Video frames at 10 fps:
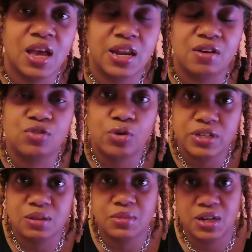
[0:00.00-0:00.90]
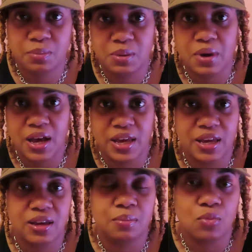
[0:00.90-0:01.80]
Now, of course, I'm going to be
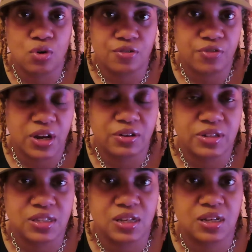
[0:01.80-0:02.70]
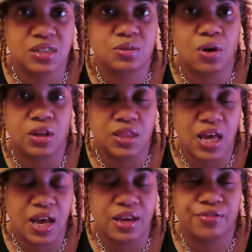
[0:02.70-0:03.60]
buying more fragrances
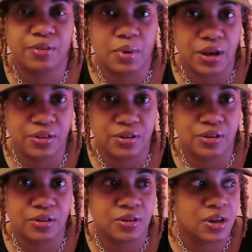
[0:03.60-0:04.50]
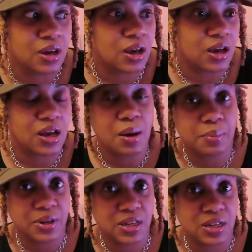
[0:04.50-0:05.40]
online from other
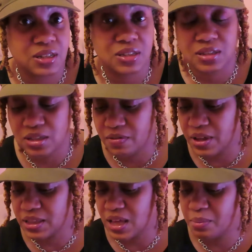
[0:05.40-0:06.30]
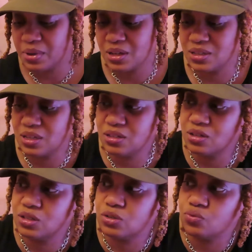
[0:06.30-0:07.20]
companies and stuff like that, because these are
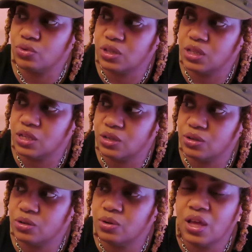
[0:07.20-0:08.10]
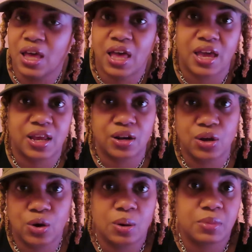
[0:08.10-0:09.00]
just really little, and I
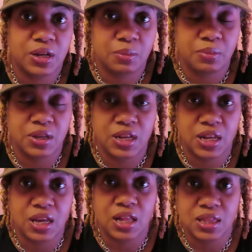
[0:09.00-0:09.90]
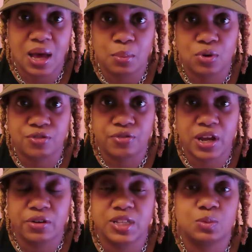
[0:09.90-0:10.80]
know I'm going to be needing a lot more
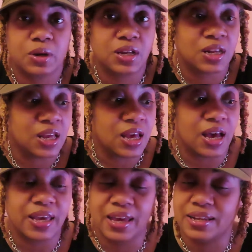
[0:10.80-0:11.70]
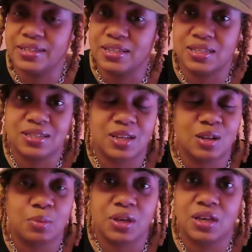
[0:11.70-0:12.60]
fragrance. But again, this is going
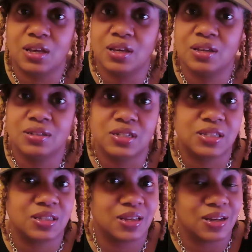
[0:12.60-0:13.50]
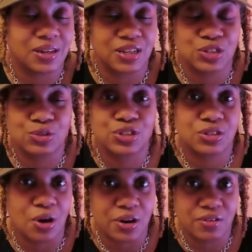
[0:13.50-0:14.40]
to be just the initial
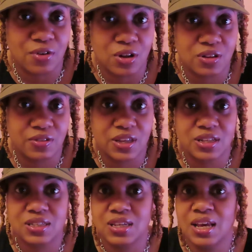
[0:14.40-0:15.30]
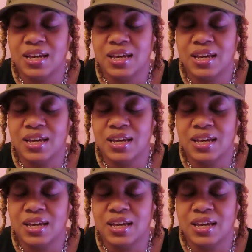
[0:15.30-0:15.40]
start of all of this